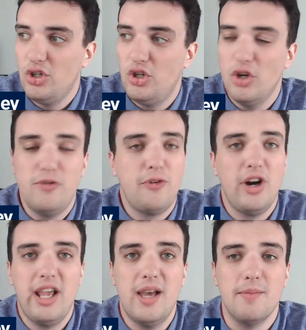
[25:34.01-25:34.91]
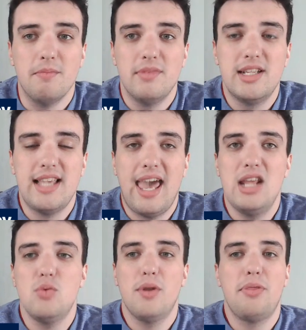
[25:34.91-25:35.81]
Good for him. Does
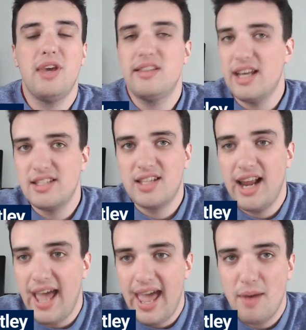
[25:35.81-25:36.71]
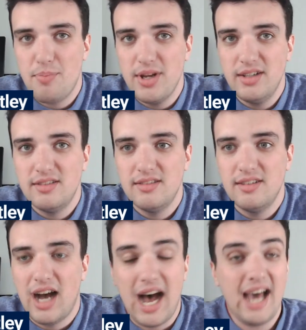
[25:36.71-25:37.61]
anyone think that's going to happen?
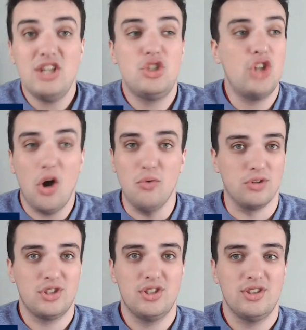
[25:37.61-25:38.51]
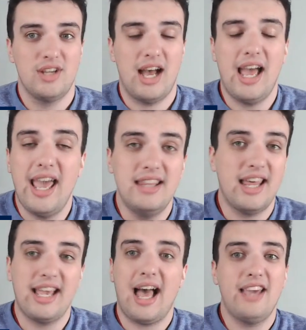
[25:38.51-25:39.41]
I don't.
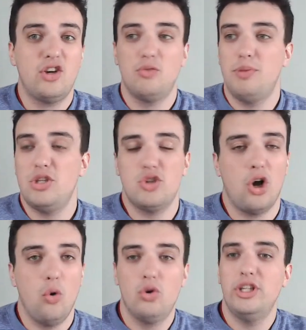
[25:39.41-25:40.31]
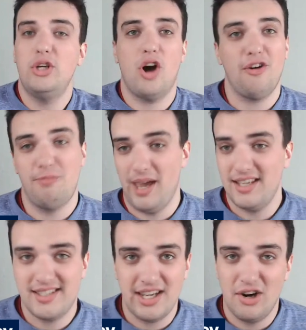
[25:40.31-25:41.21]
I could be totally off
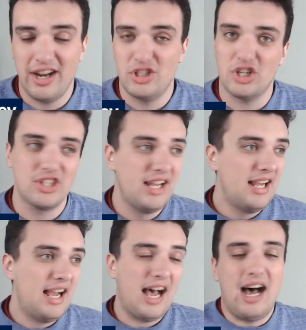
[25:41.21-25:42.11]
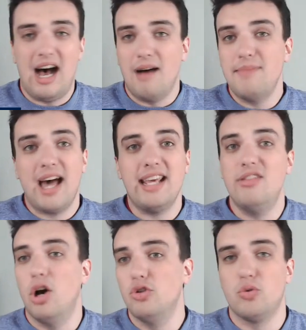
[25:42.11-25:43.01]
base here and just, I'm not in
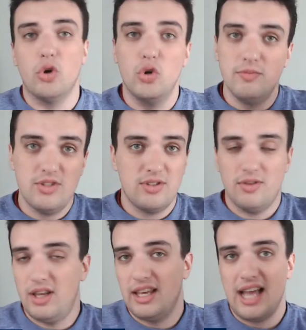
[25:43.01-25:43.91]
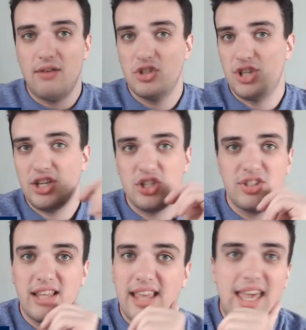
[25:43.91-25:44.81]
those rooms in the conversations
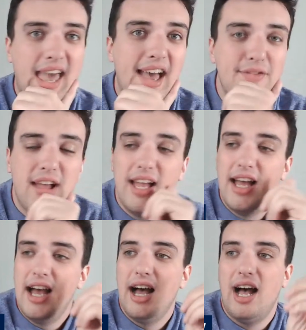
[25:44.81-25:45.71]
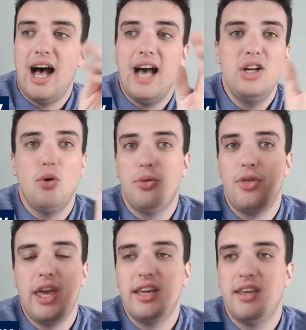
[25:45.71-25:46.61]
that they have. I don't
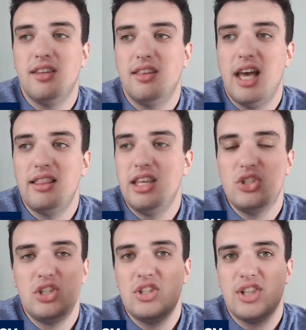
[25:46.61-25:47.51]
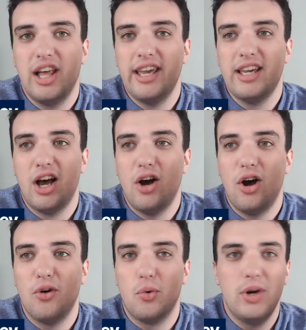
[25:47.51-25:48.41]
think that this is like
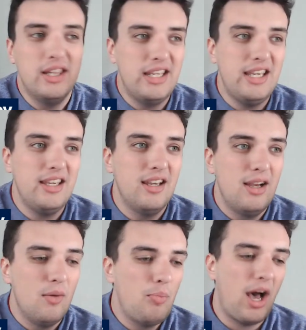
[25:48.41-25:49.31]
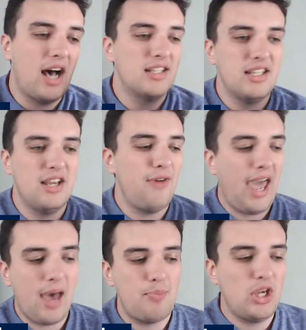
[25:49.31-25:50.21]
a really positive,
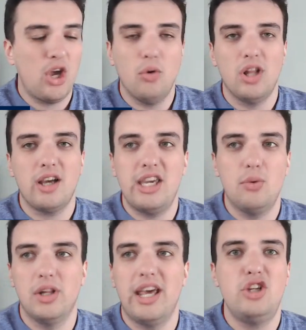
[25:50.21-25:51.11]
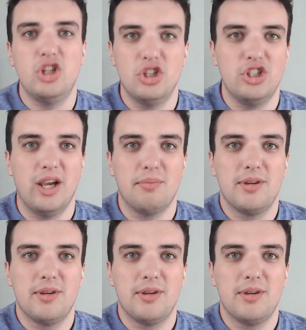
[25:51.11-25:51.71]
happy-go-lucky relationship.